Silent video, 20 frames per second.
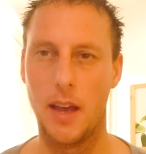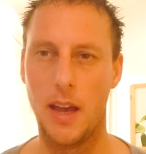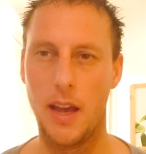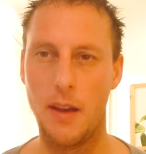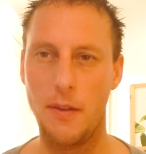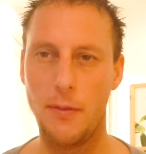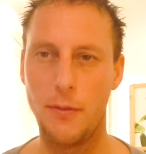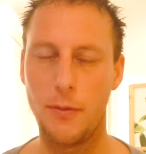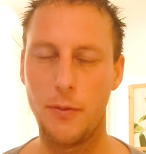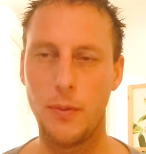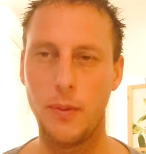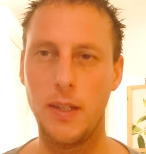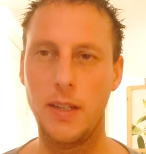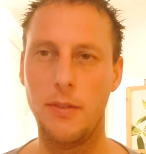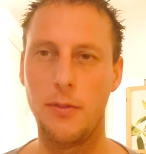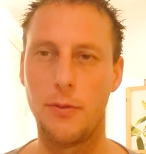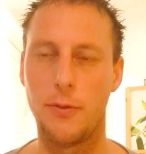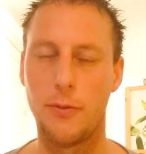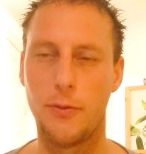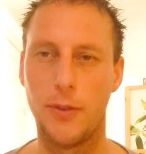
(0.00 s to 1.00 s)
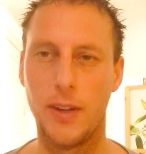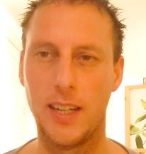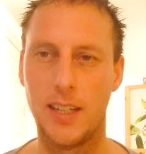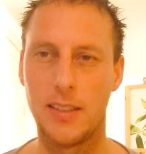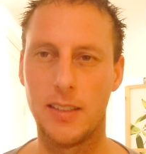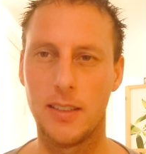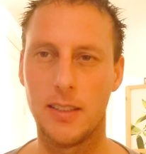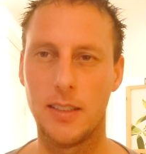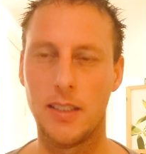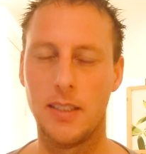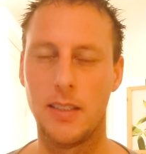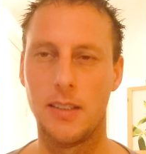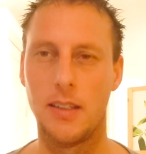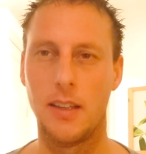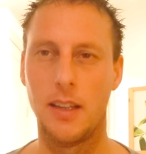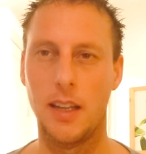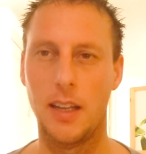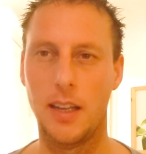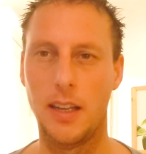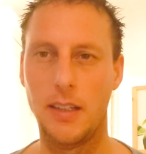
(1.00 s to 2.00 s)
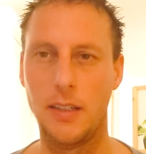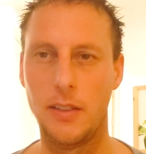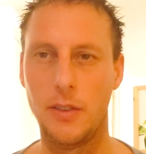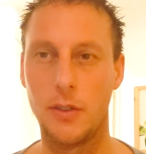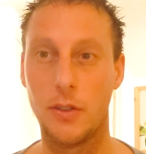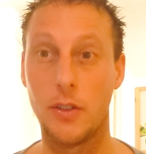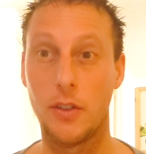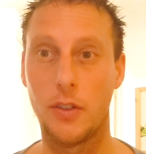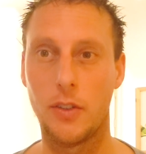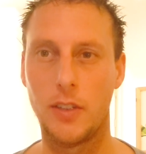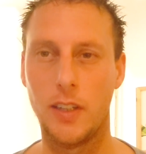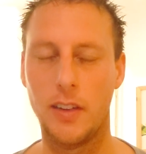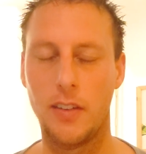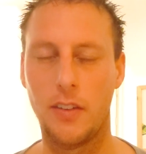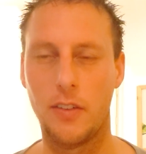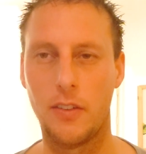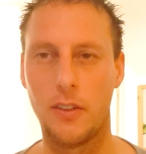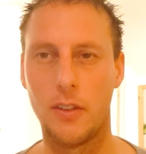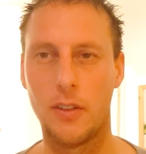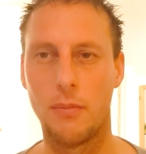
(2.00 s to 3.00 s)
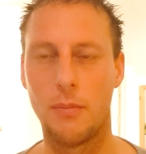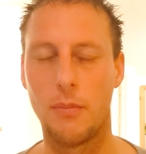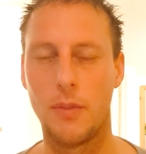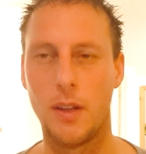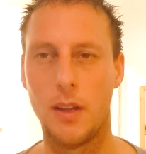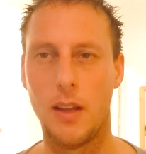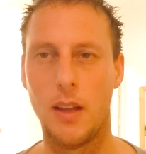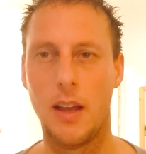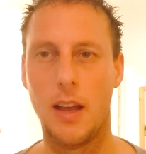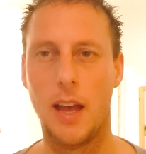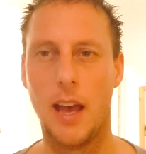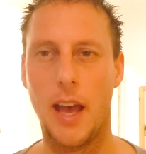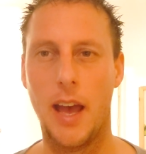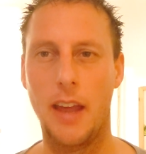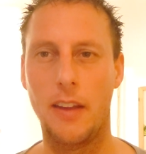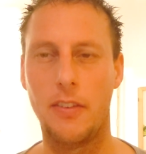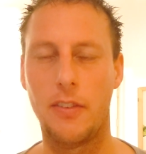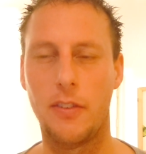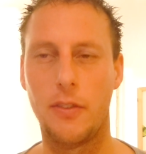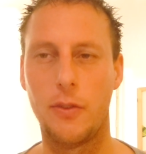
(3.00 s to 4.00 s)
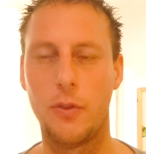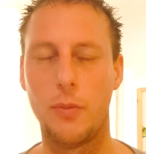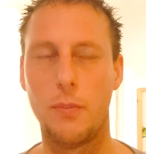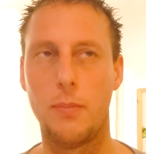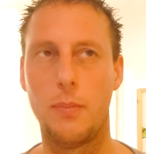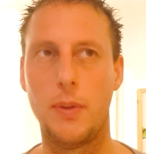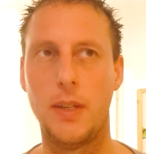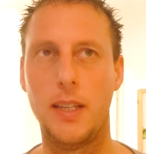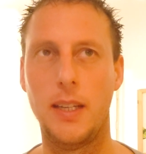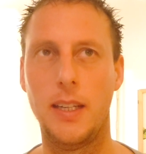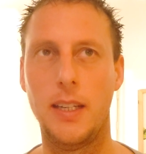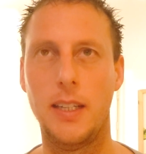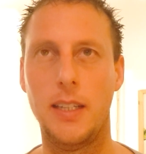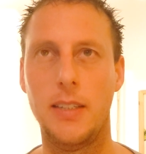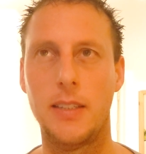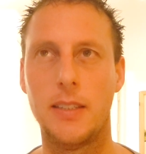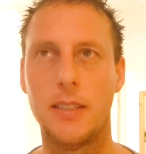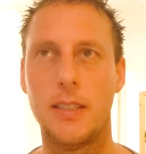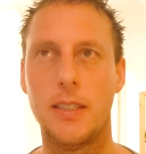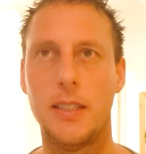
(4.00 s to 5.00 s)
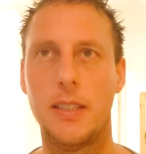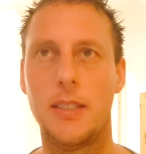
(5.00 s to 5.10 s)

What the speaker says: Every fear in your system has to be